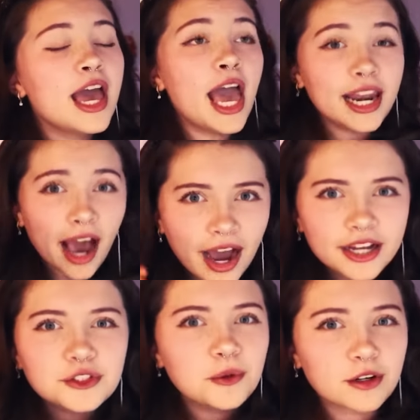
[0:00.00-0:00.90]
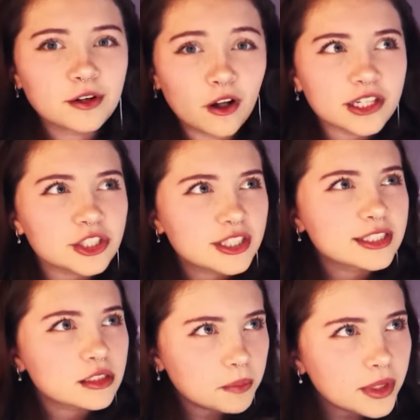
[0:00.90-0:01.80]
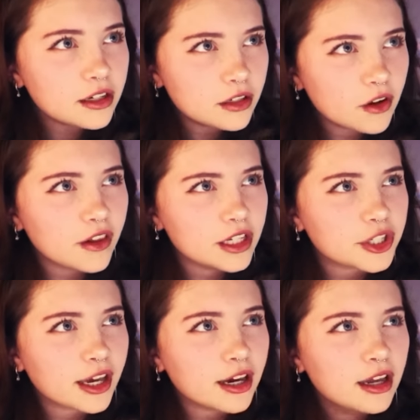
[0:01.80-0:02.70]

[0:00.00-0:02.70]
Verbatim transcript: And I do acknowledge, this is me acknowledging,